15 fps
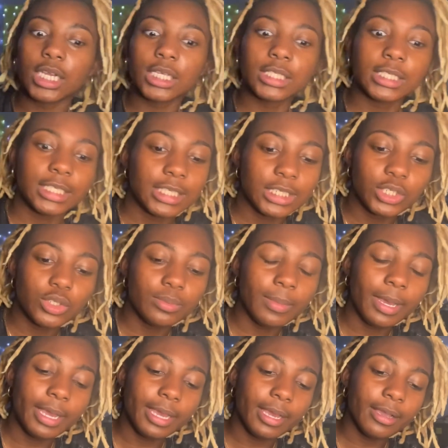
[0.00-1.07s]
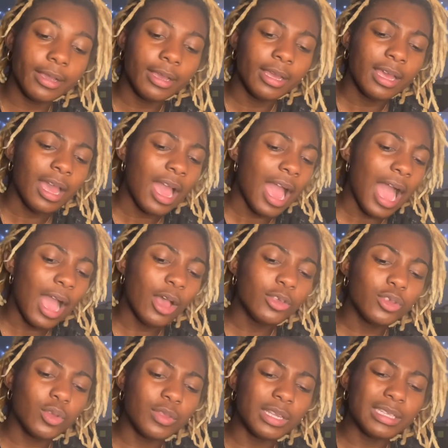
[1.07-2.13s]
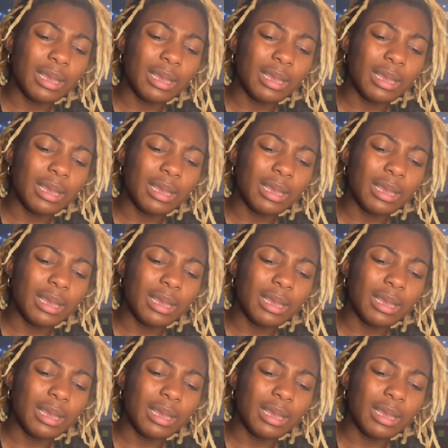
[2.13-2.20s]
didn't do my hair. I also think that was a